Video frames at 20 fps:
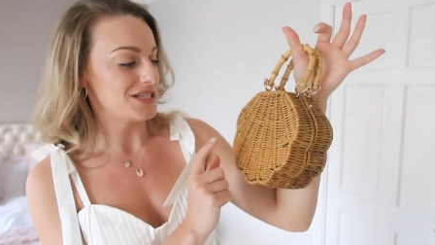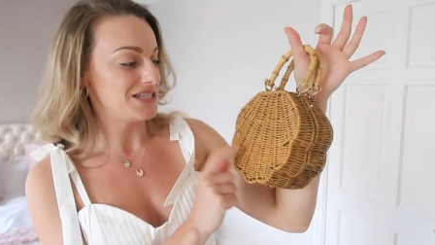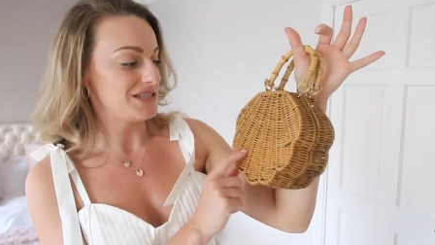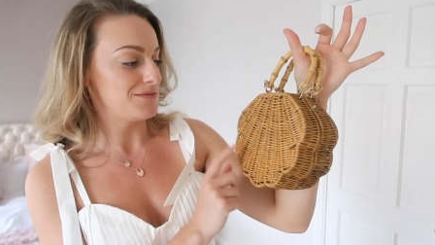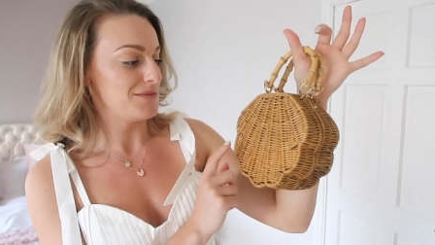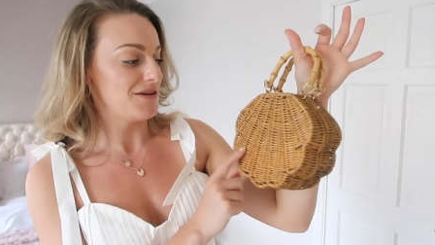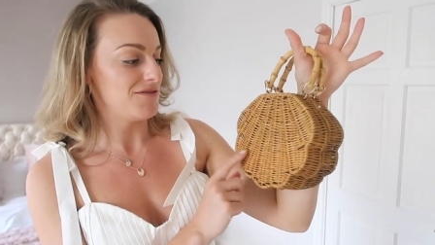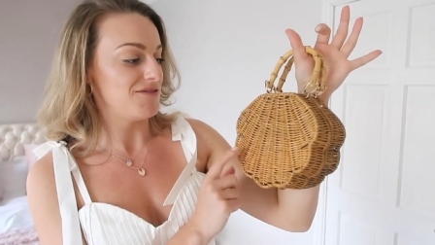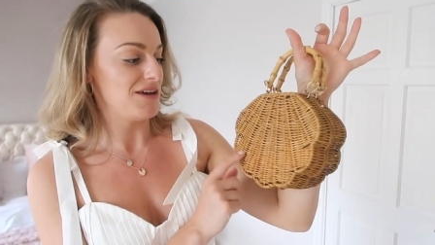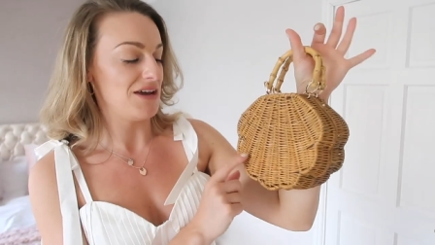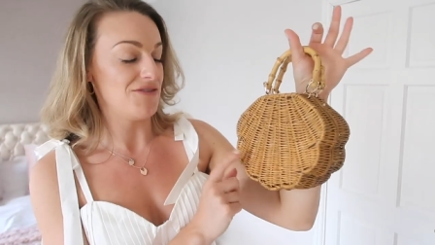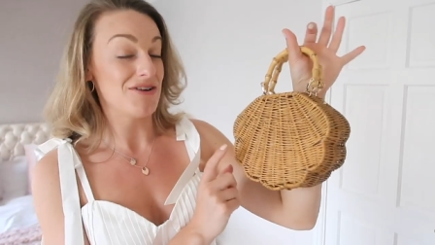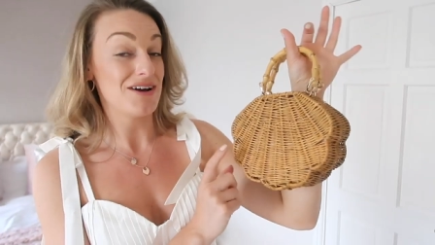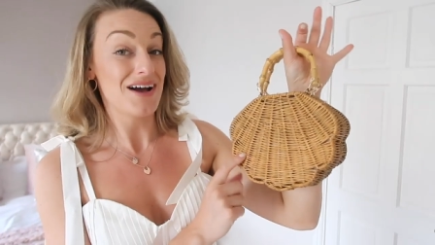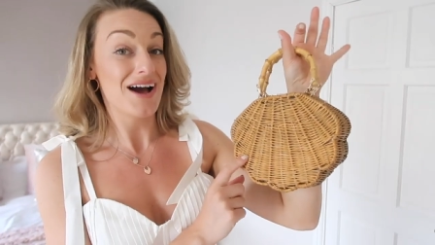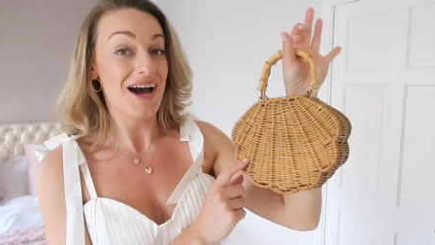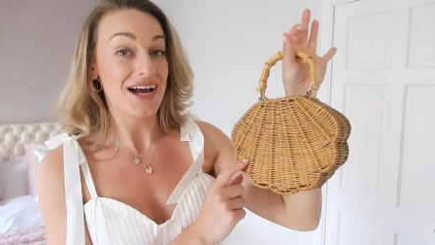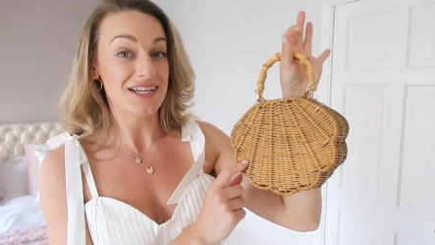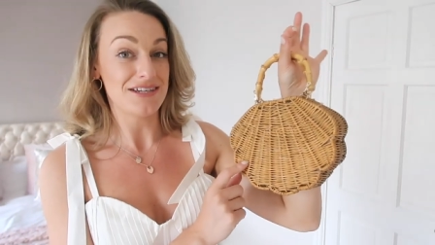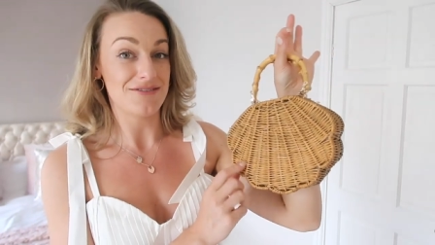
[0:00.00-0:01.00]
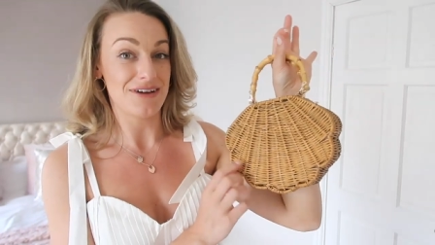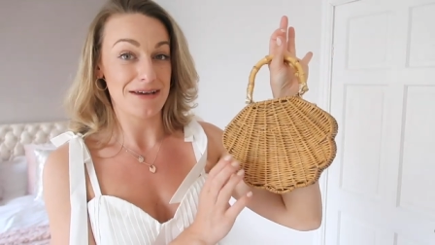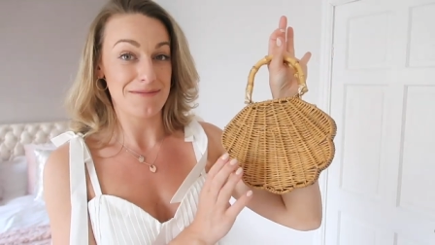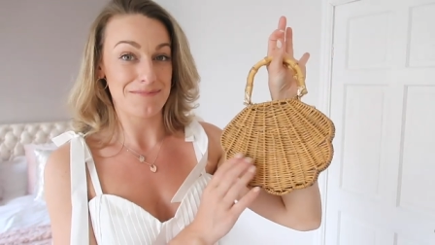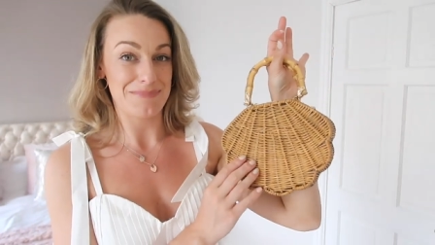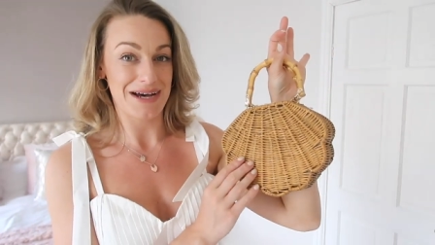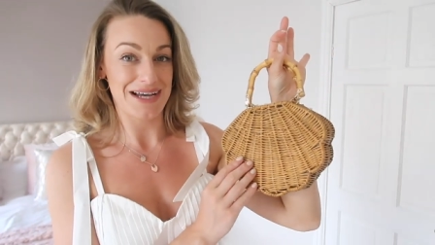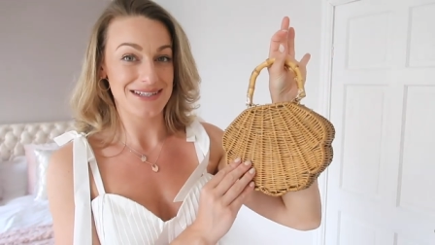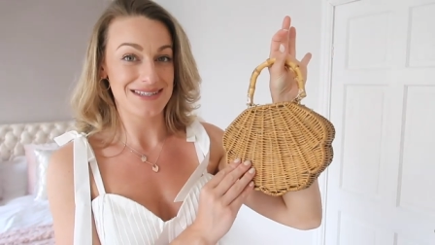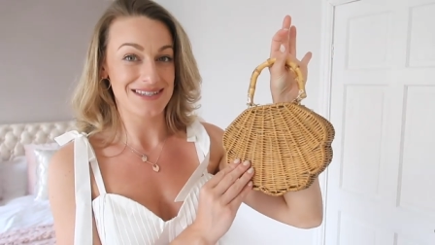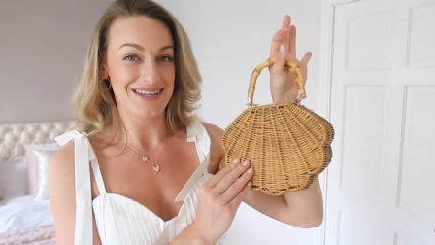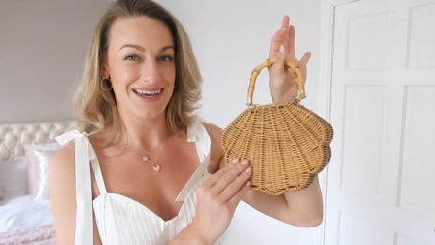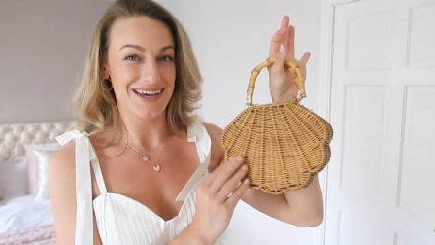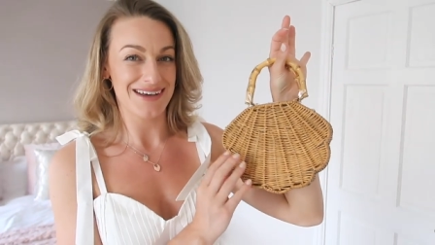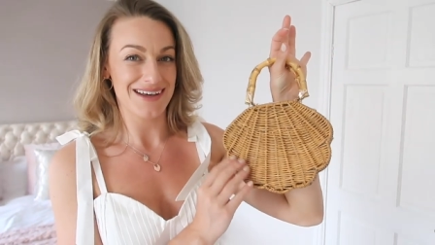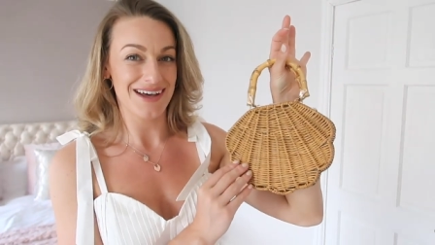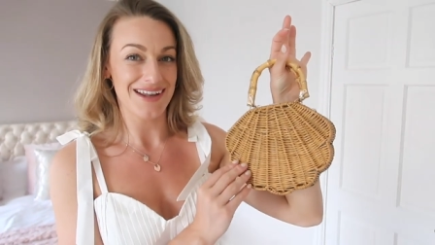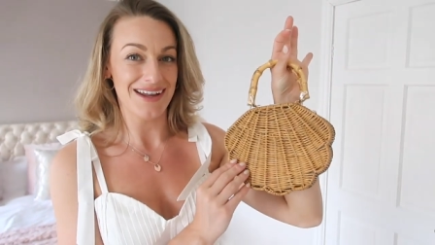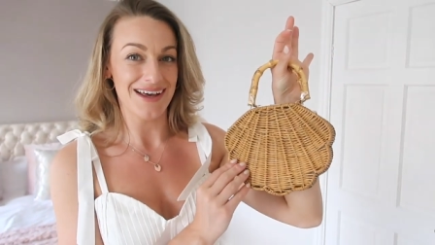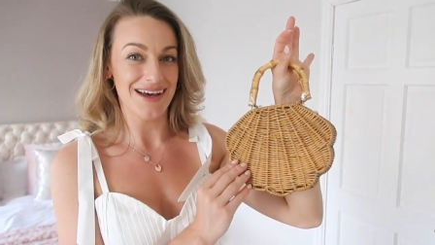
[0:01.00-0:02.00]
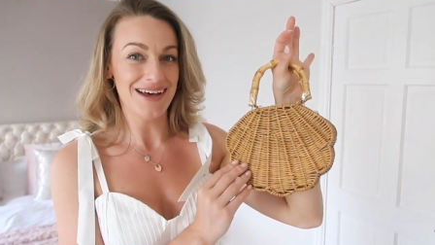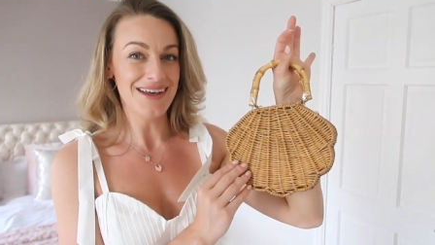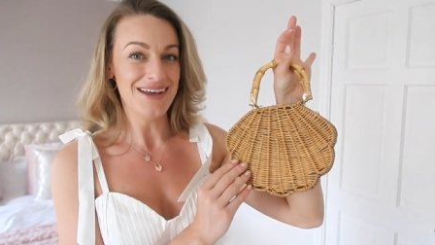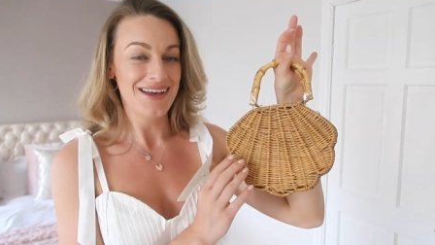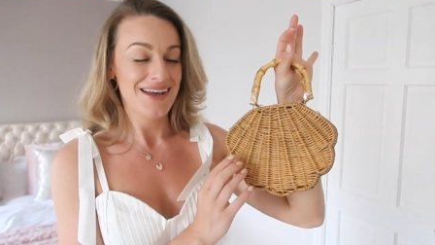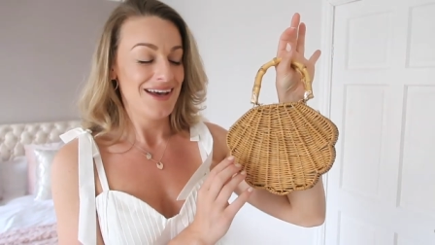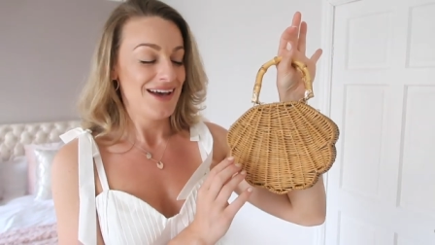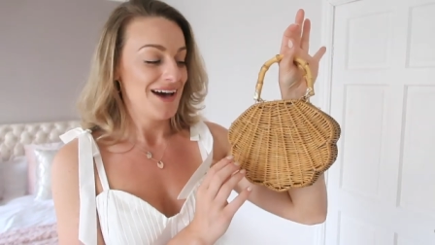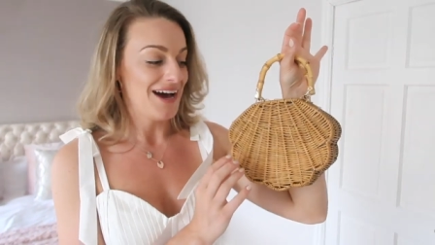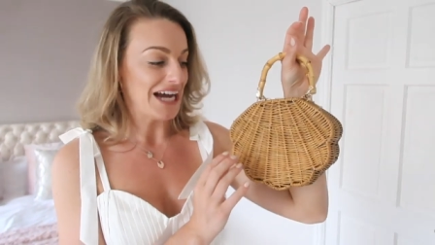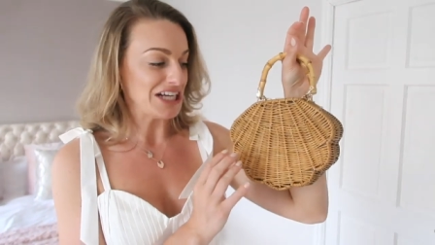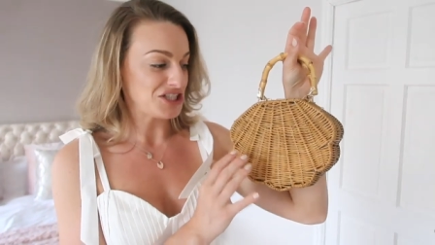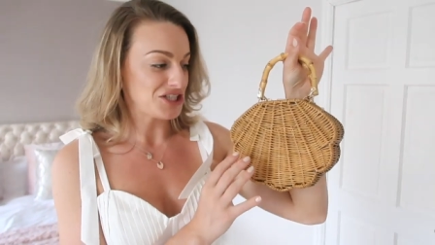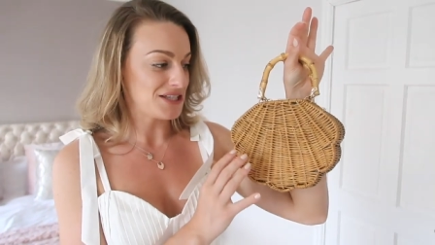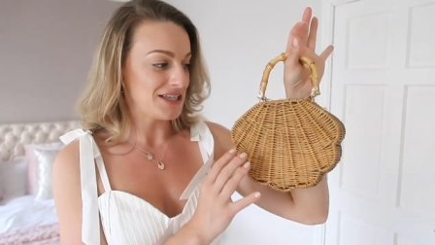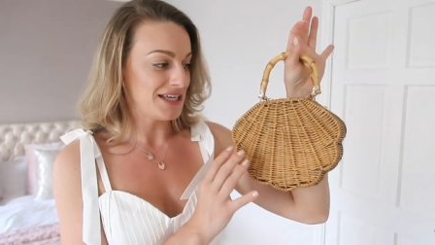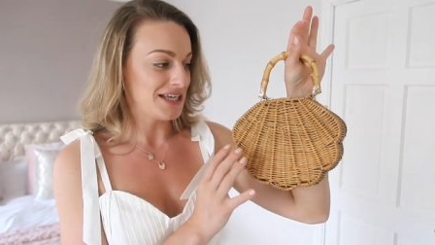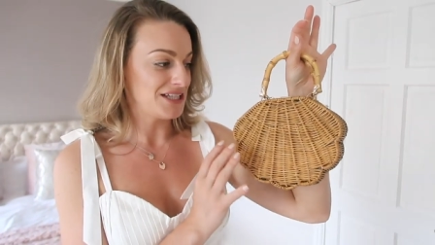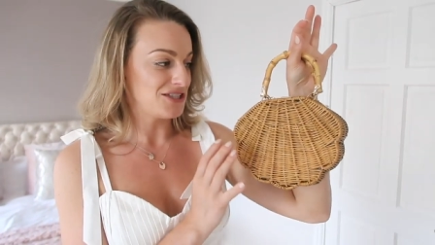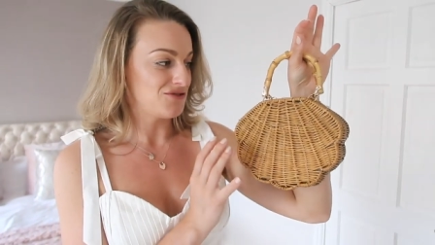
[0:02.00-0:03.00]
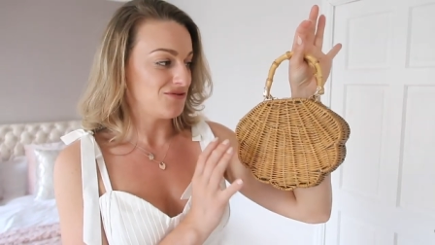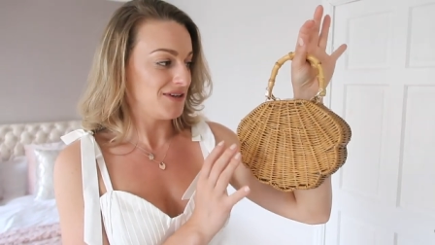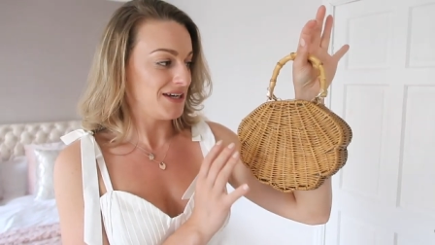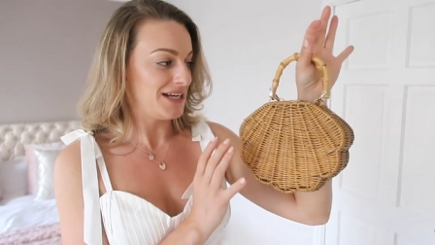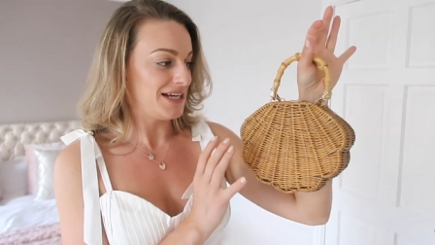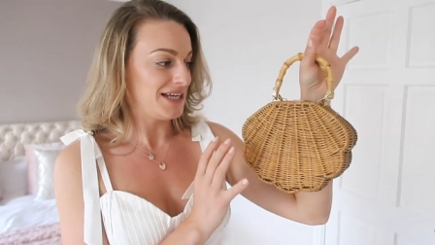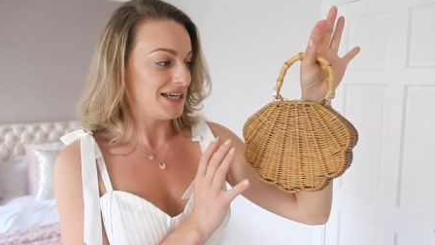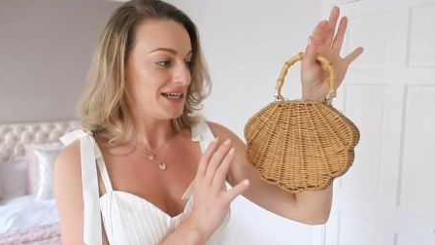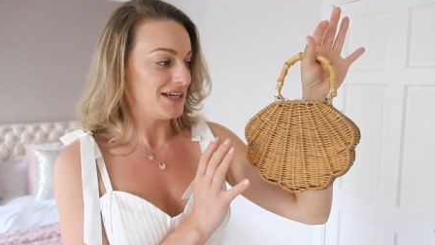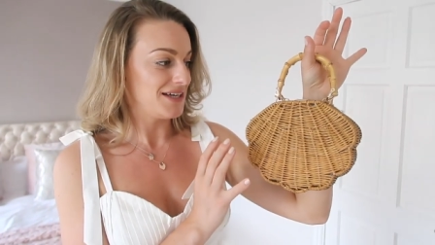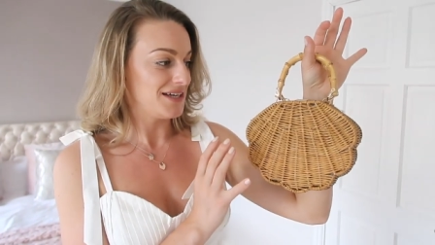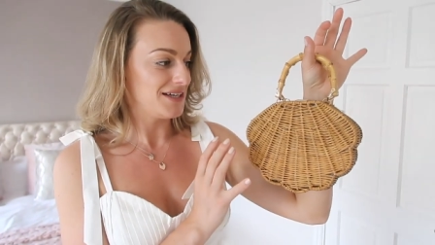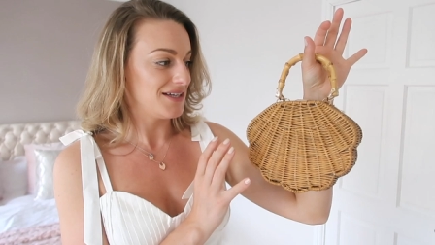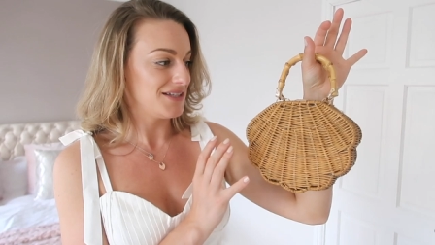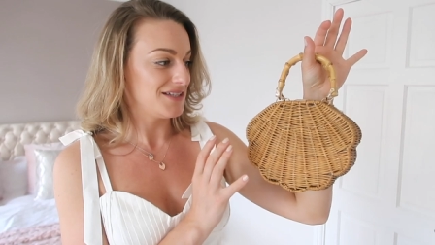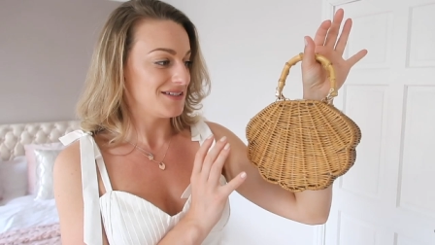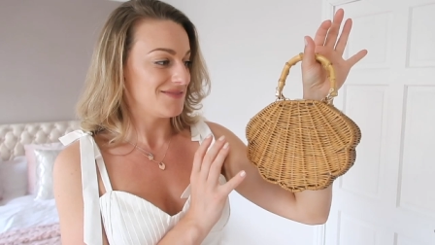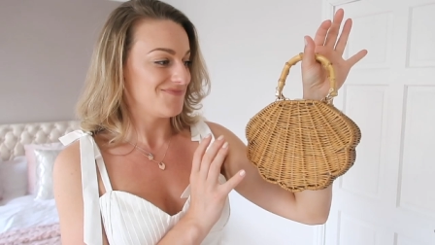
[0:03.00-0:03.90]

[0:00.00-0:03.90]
this is my favourite kind of like basket colour. I just think it's really